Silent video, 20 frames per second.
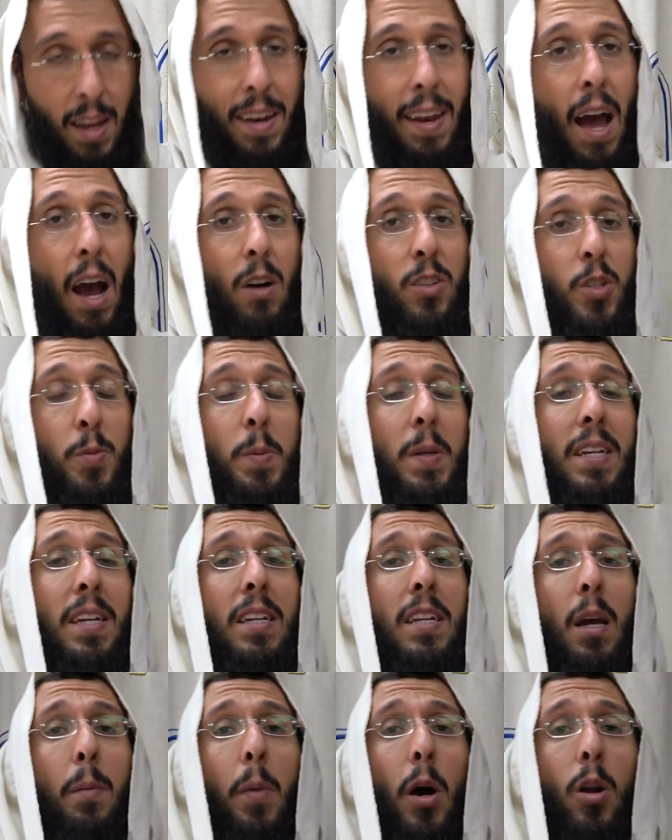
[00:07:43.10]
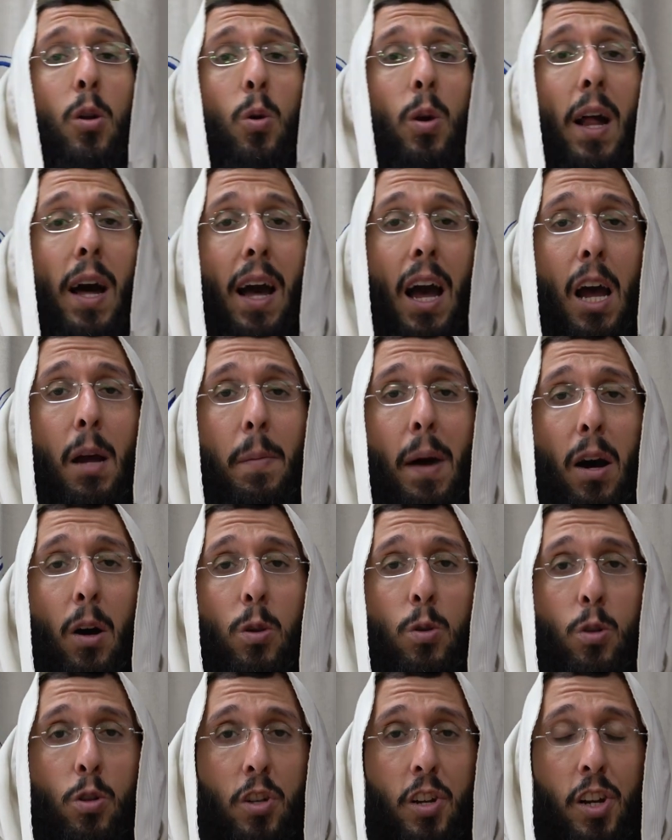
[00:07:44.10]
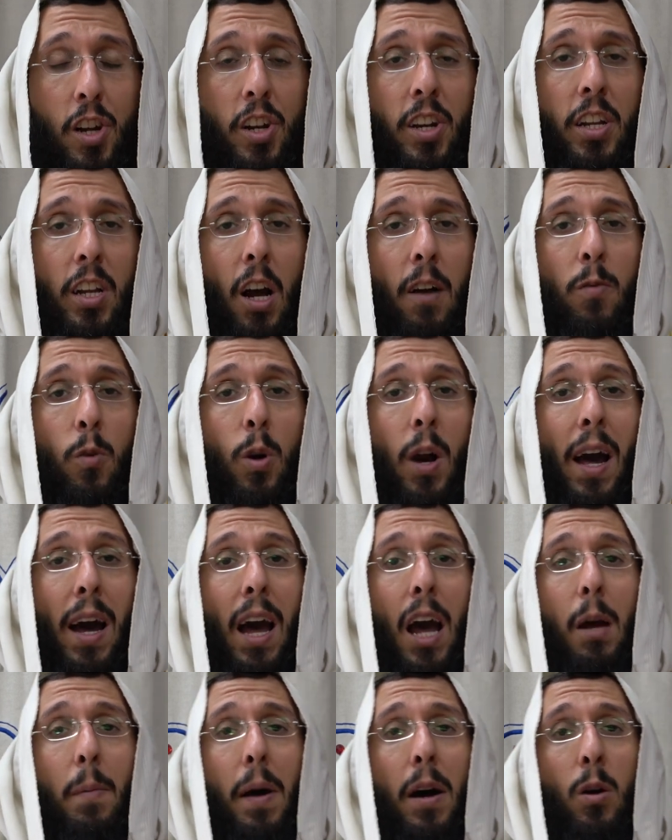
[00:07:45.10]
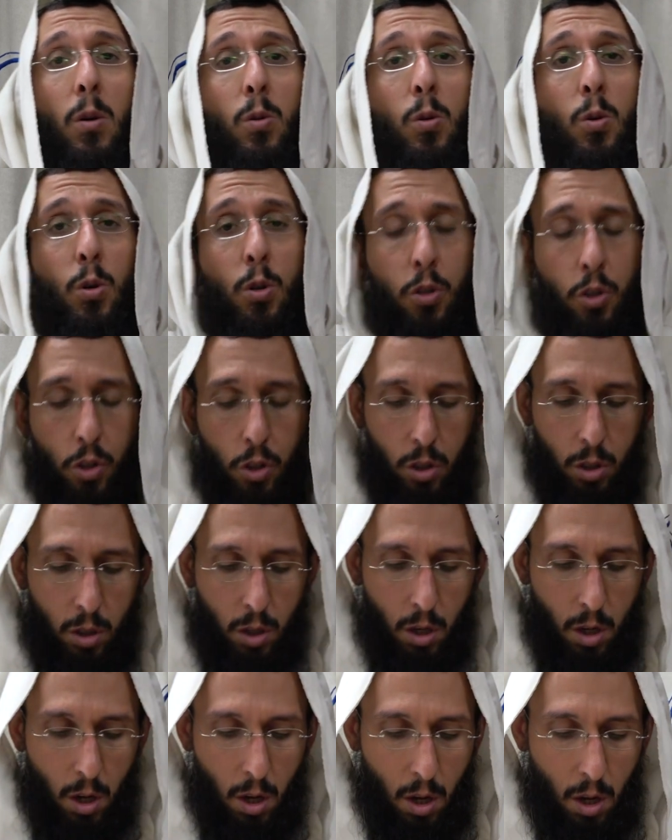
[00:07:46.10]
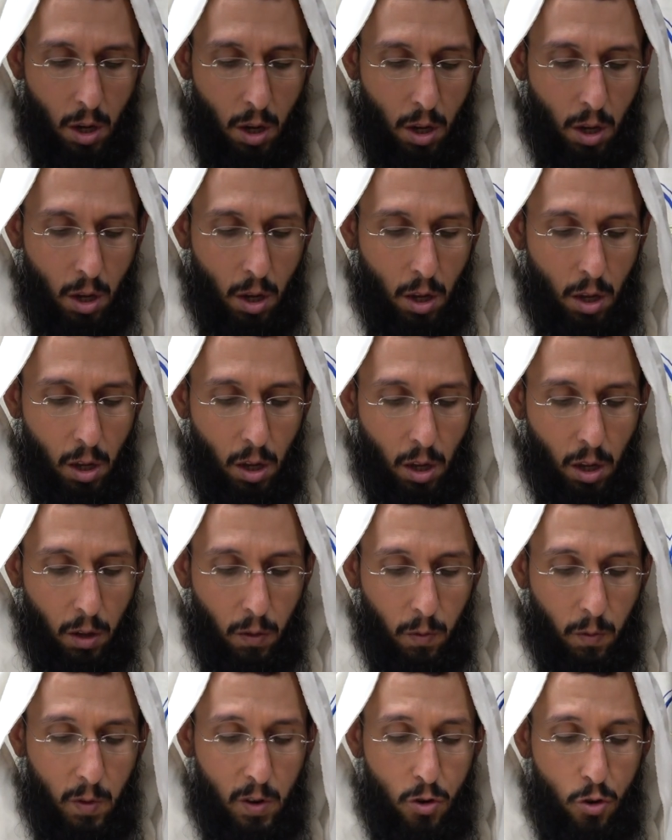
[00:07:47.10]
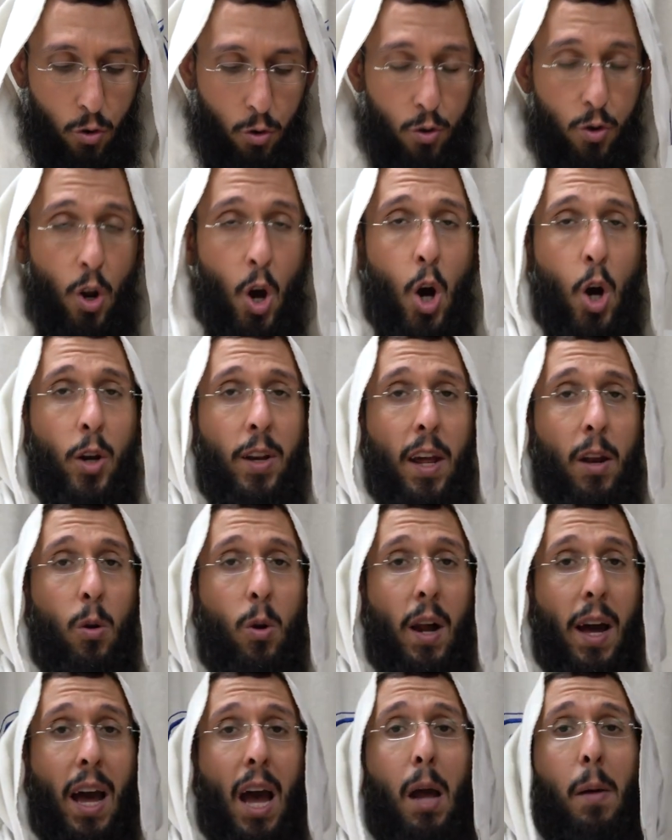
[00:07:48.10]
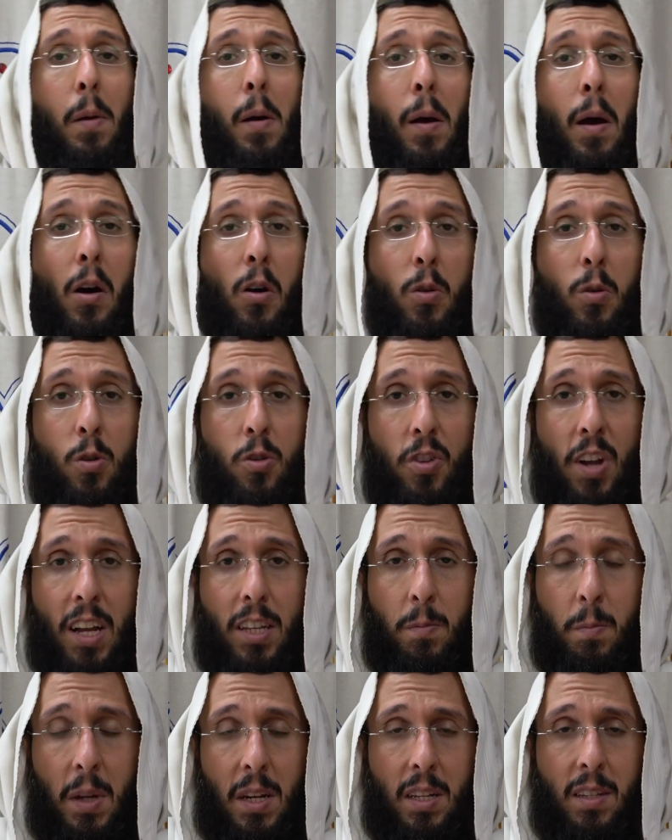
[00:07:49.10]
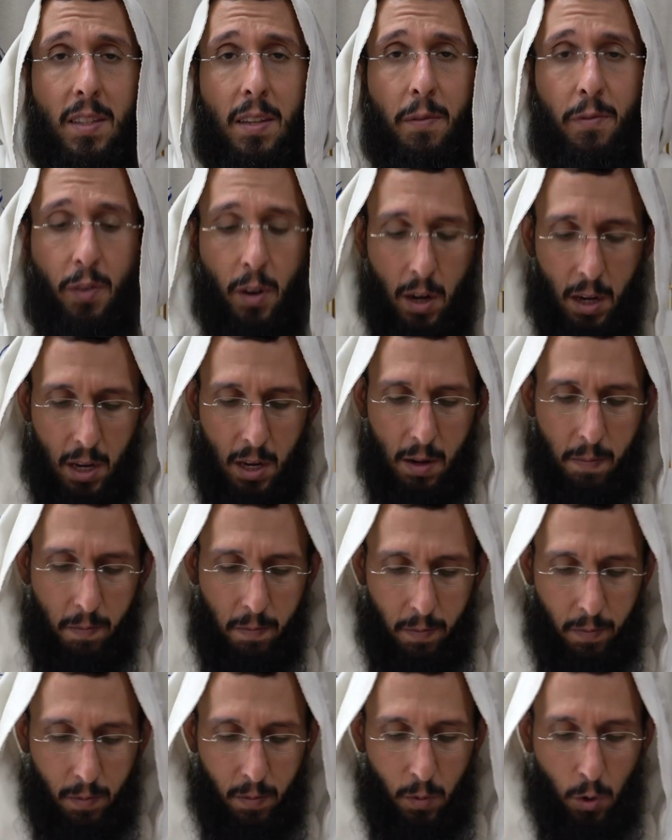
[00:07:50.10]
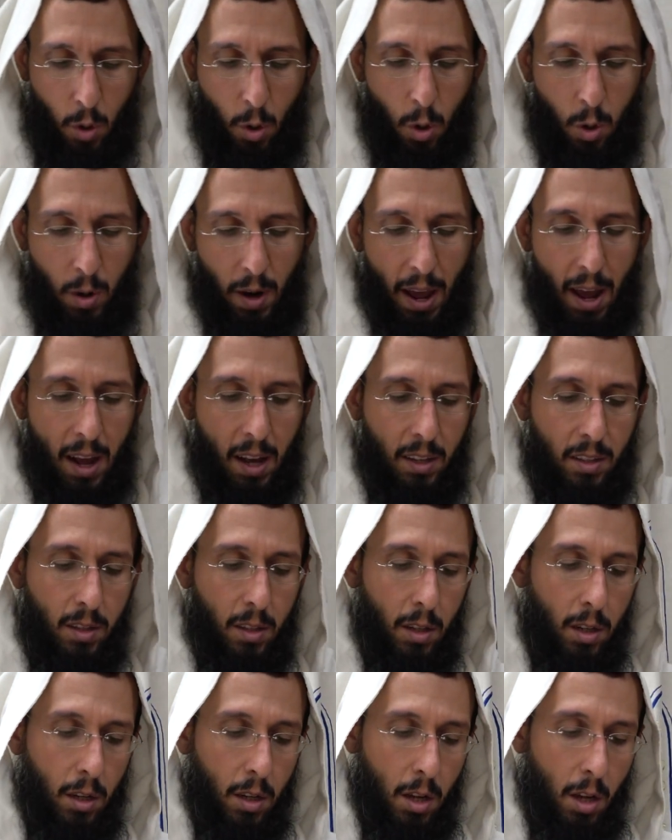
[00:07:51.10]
Now, speaking about Orachaim HaKadosh, learning of Orachaim HaKadosh, we should know that Orachaim HaKadosh has many sefarim known as